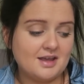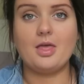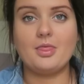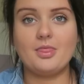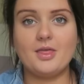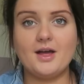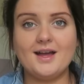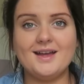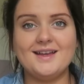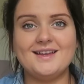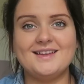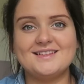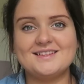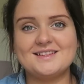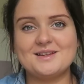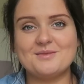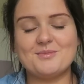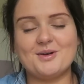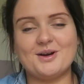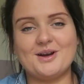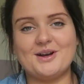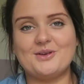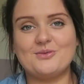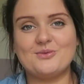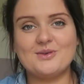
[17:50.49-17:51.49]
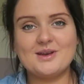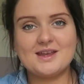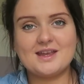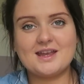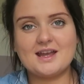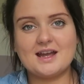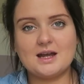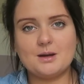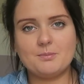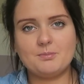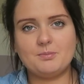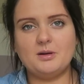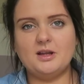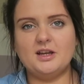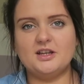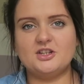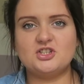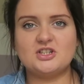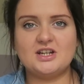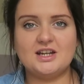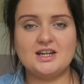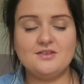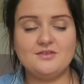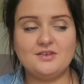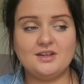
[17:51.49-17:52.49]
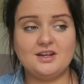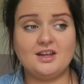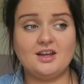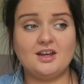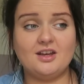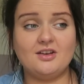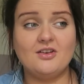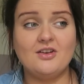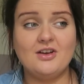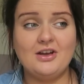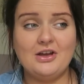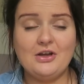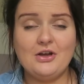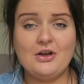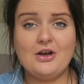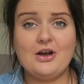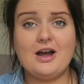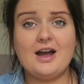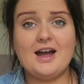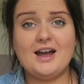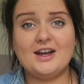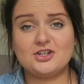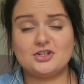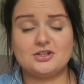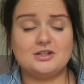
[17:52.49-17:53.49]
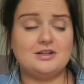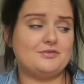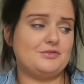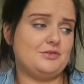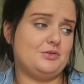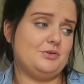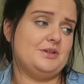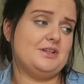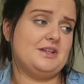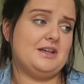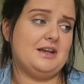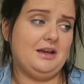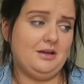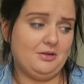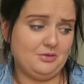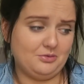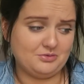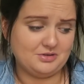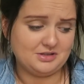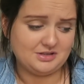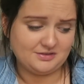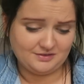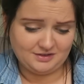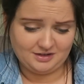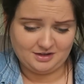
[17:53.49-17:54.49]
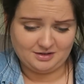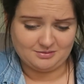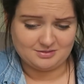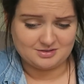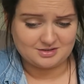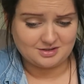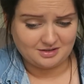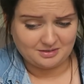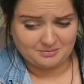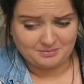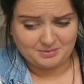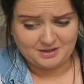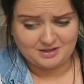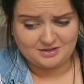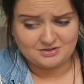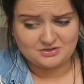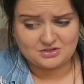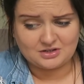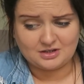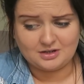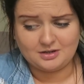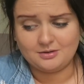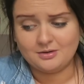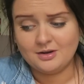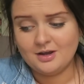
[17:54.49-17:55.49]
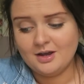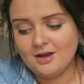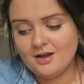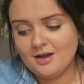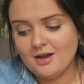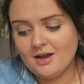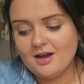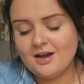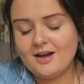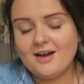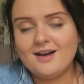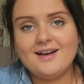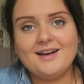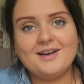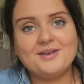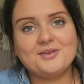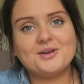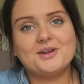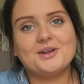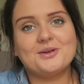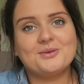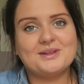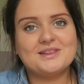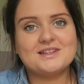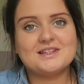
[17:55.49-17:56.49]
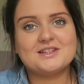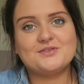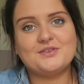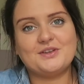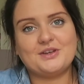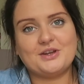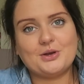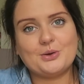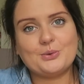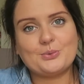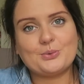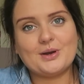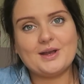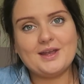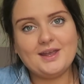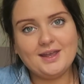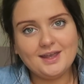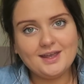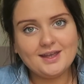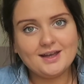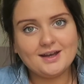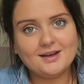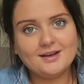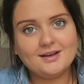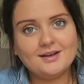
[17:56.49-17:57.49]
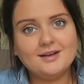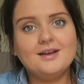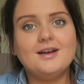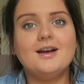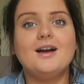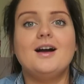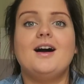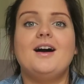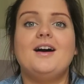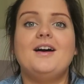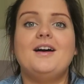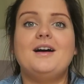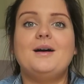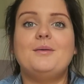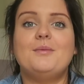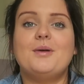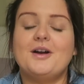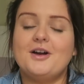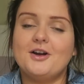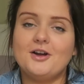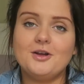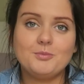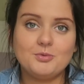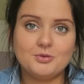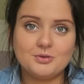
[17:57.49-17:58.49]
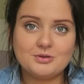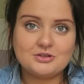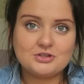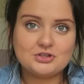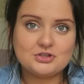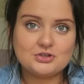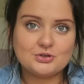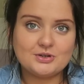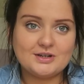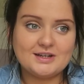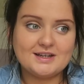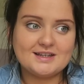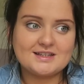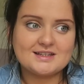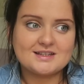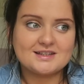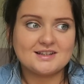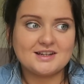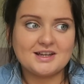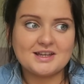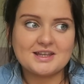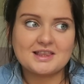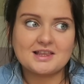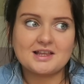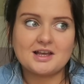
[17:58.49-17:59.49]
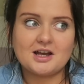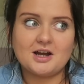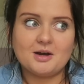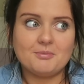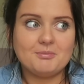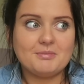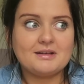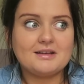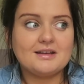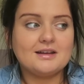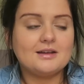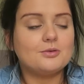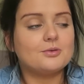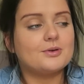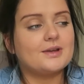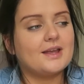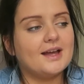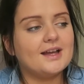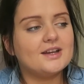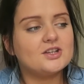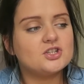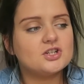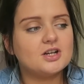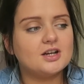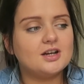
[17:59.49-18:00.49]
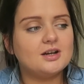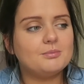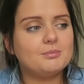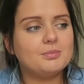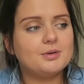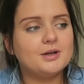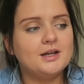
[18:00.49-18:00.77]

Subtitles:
That is my recap, like chatty video. I actually have no idea how long this video is going to be, so I'm going to end this video right here. I hope you enjoyed like our mini little catch up.